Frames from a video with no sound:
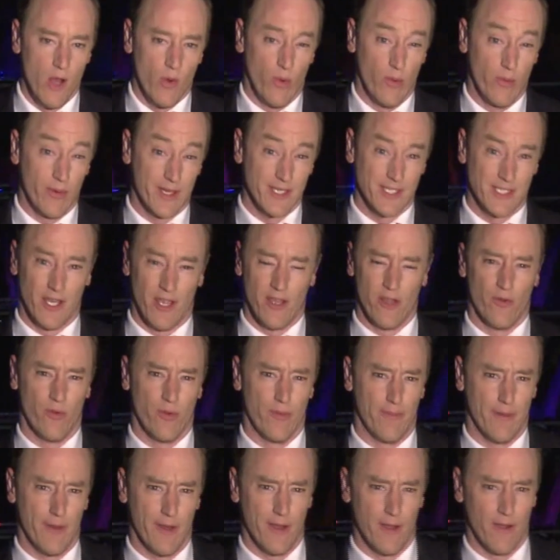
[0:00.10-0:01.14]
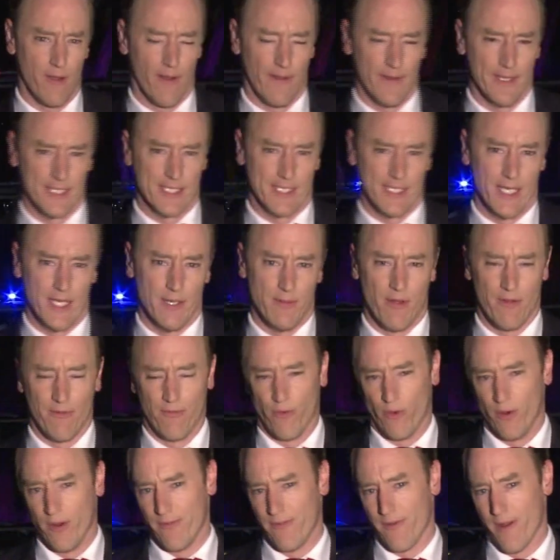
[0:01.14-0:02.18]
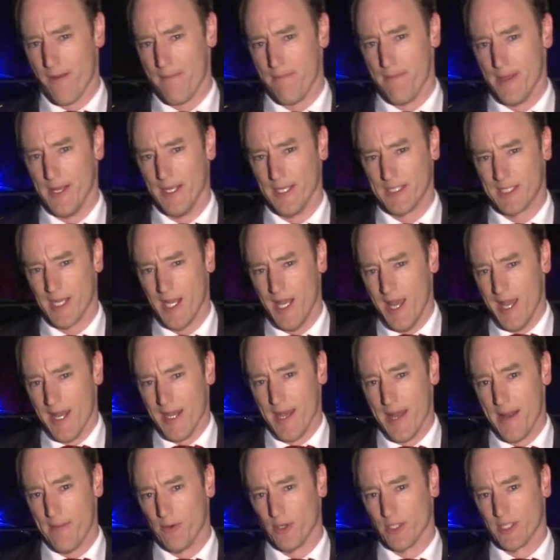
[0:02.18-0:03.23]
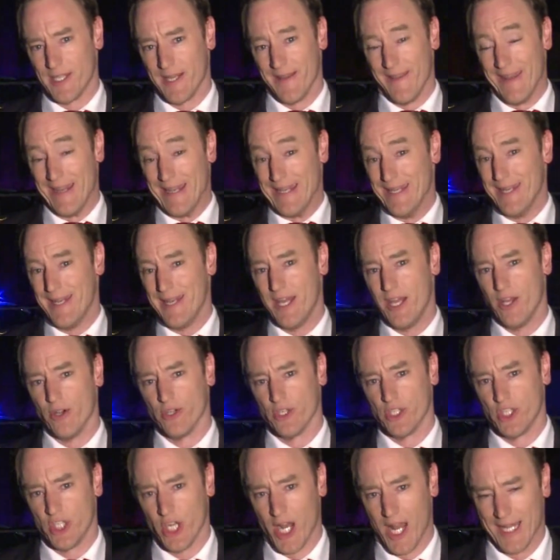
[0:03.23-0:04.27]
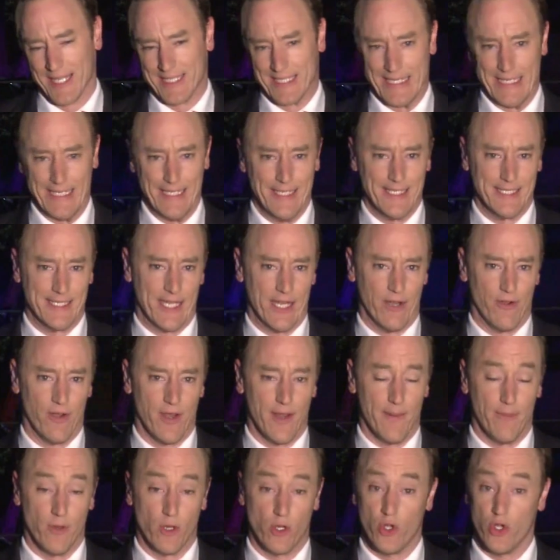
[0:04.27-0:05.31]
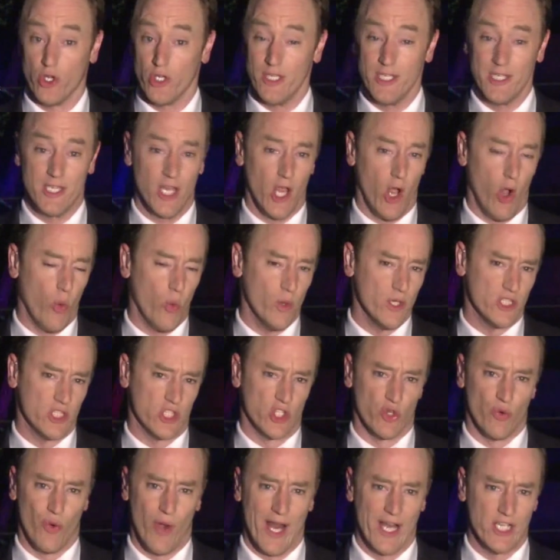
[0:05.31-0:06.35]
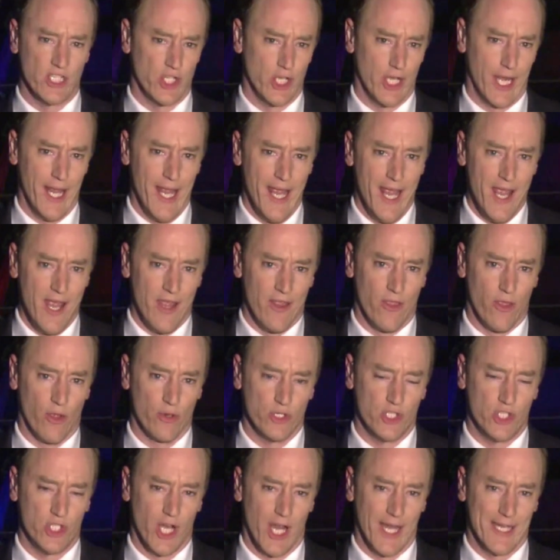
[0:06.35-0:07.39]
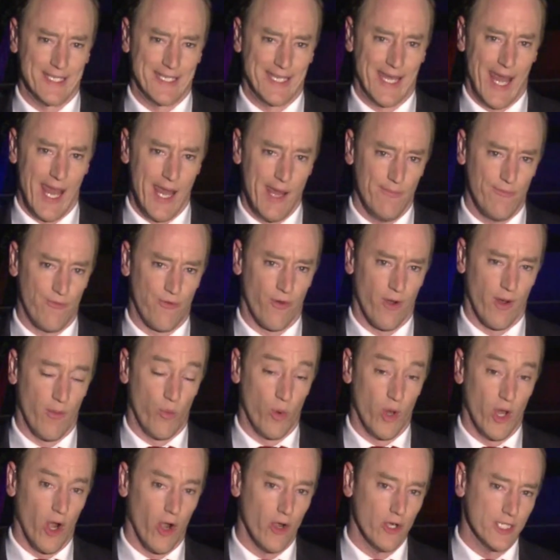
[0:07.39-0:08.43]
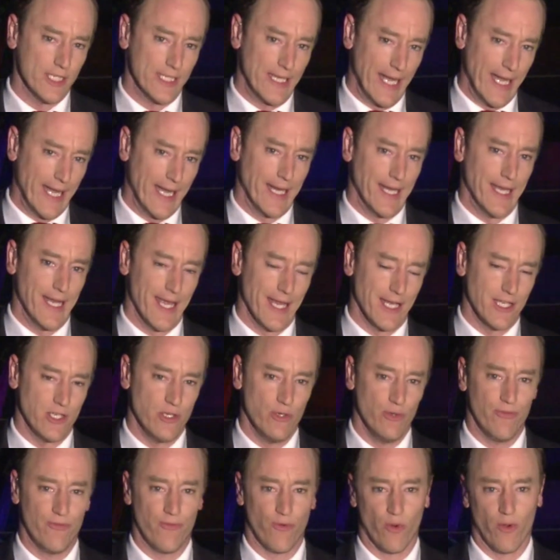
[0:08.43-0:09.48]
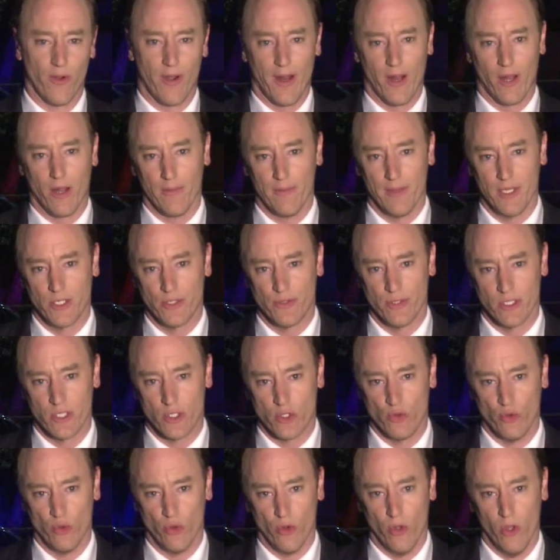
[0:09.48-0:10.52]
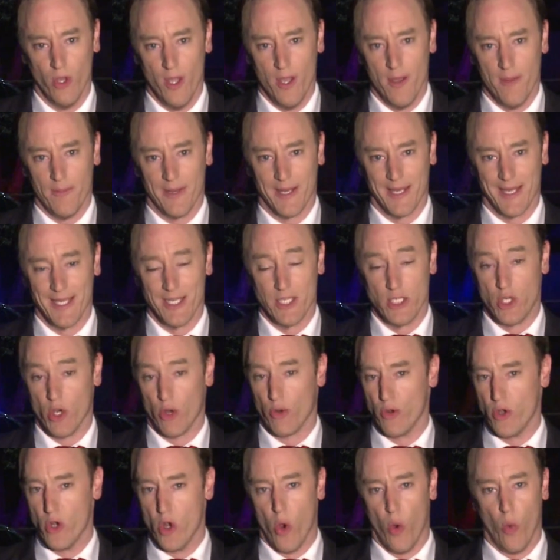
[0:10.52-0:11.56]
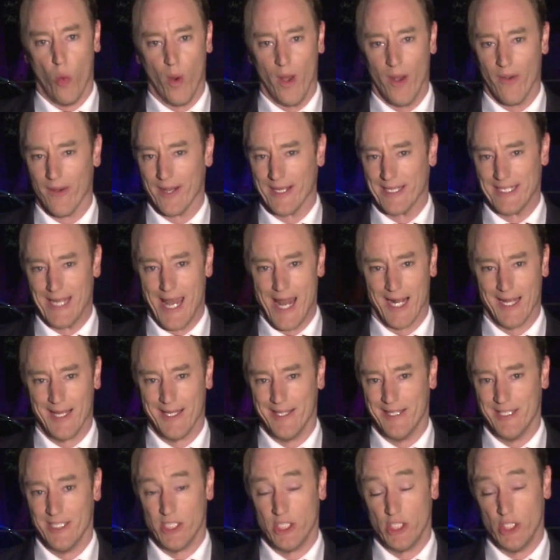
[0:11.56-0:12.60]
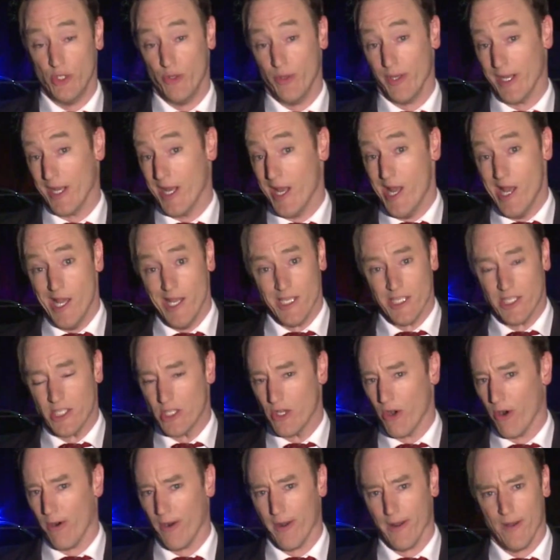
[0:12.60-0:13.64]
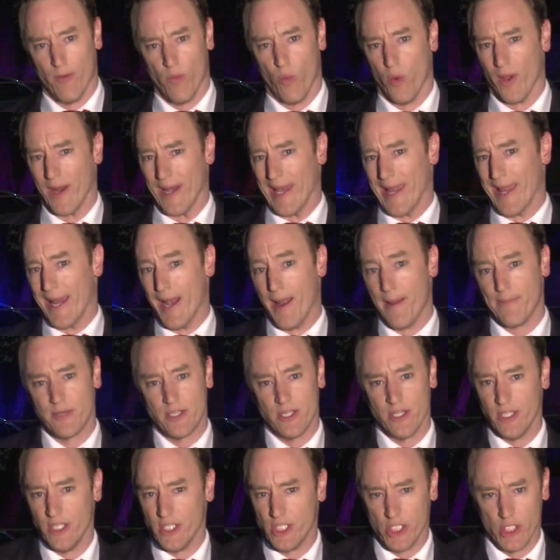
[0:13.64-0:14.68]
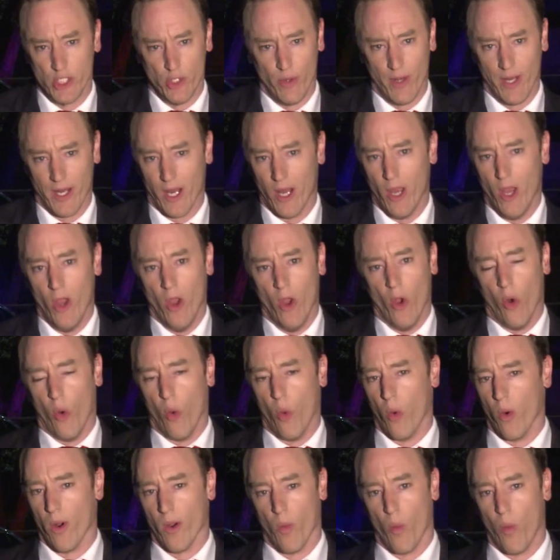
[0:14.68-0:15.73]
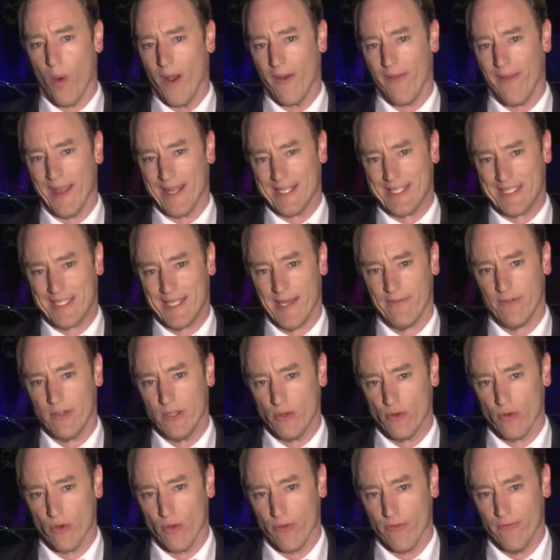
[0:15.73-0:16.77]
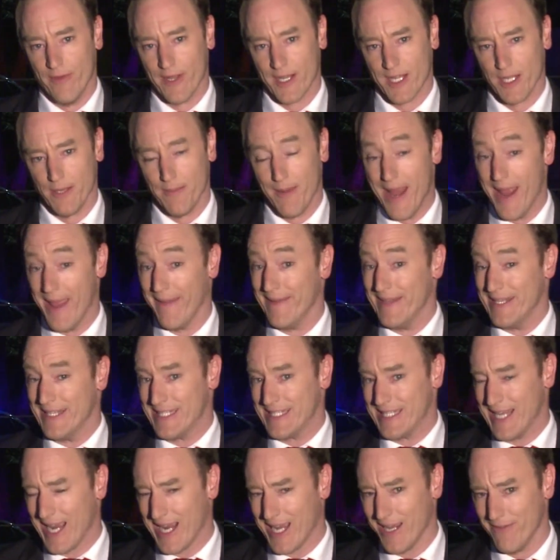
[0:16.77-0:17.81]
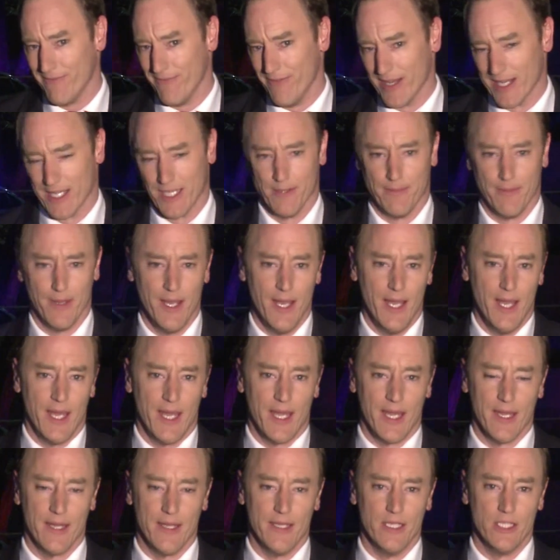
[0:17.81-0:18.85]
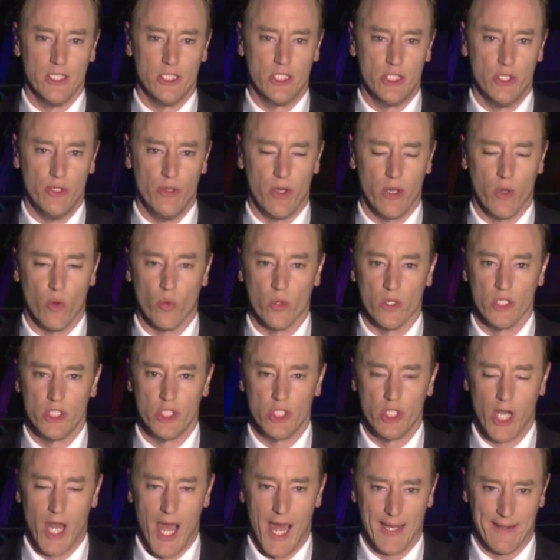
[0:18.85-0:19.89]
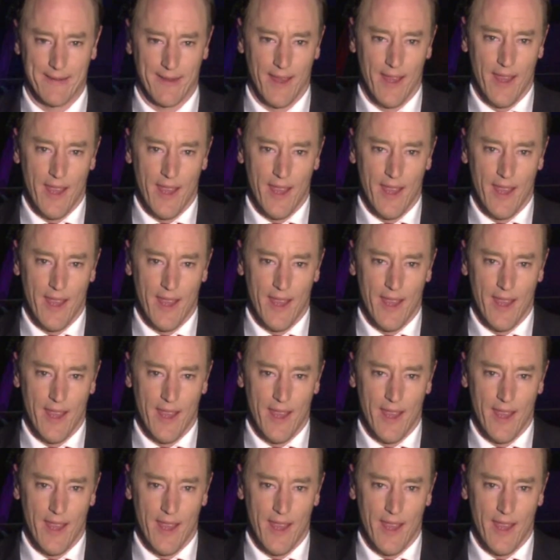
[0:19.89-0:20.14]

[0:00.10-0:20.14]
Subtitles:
Well, we can tell you we've been here on the scene about 45 minutes. Neighbors say they did hear shots in this area, but couldn't tell which direction those shots came from. We are standing next to Ford Elementary School, but again, don't know where exactly this shooting started, what led up to the shooting, or where that 7-year-old victim and the second victim in this shooting was shot.